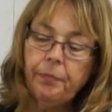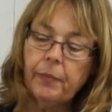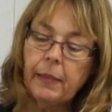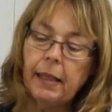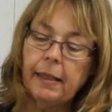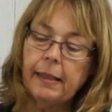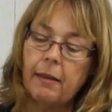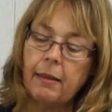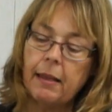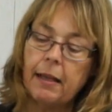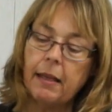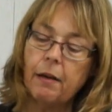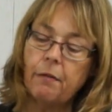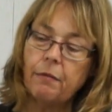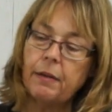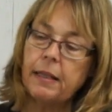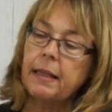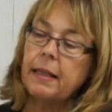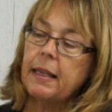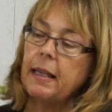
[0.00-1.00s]
Now the lovely
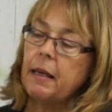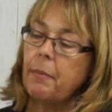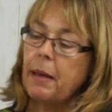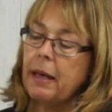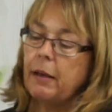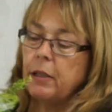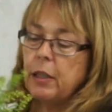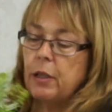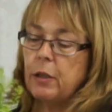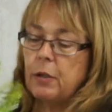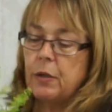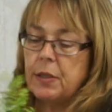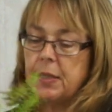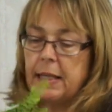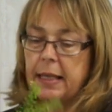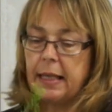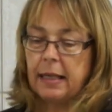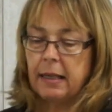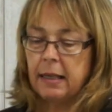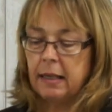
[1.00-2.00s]
thing about
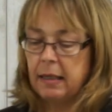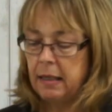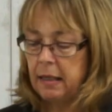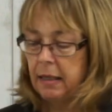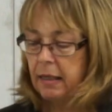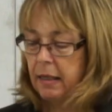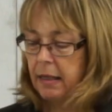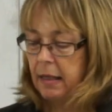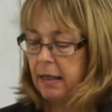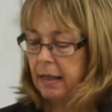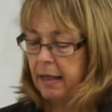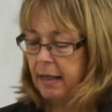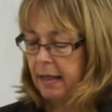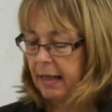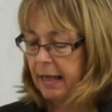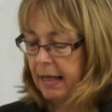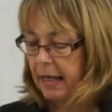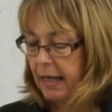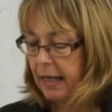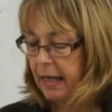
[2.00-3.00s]
using
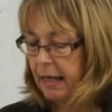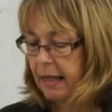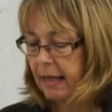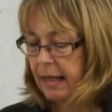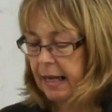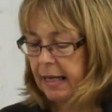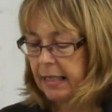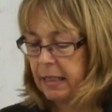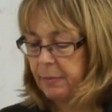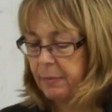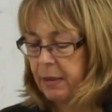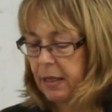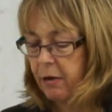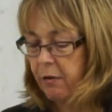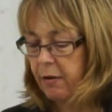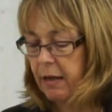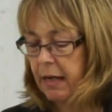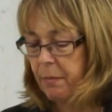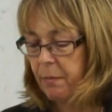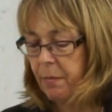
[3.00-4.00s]
the Thalaspi
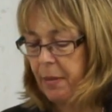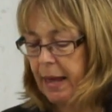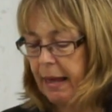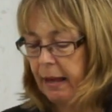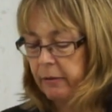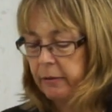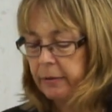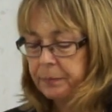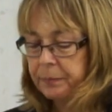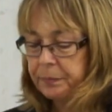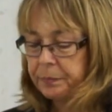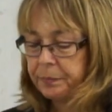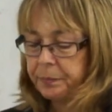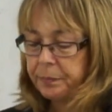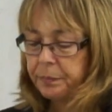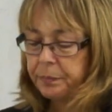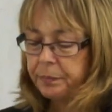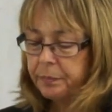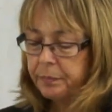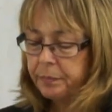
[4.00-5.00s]
green bell
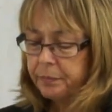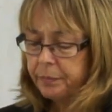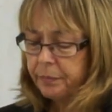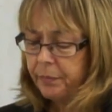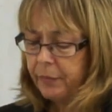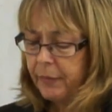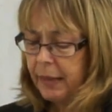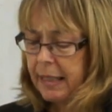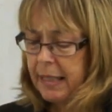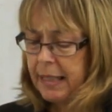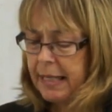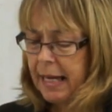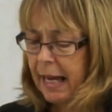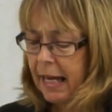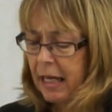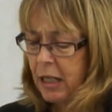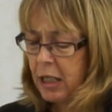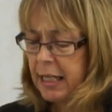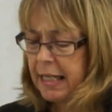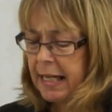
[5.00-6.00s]
is it
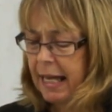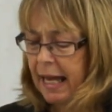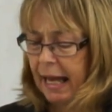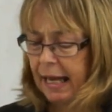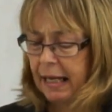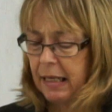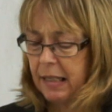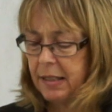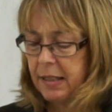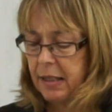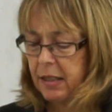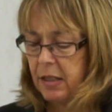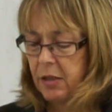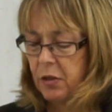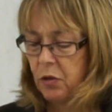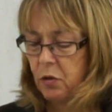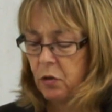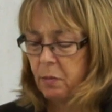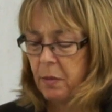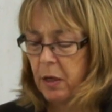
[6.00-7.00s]
actually acts as
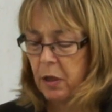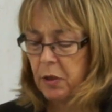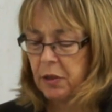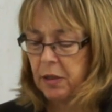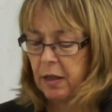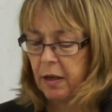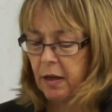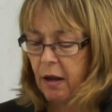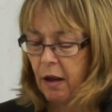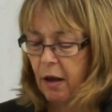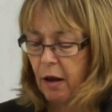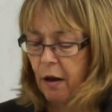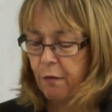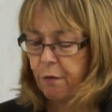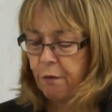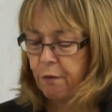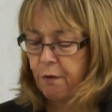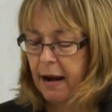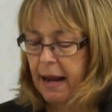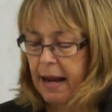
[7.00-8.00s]
almost a
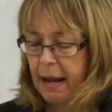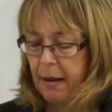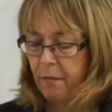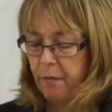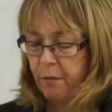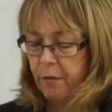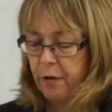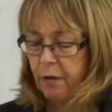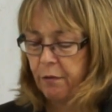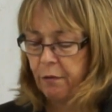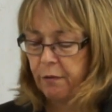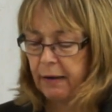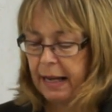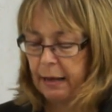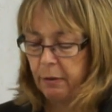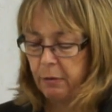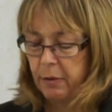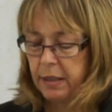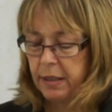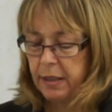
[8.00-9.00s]
frame for your
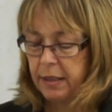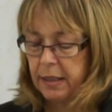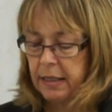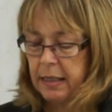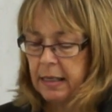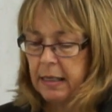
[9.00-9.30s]
flowers.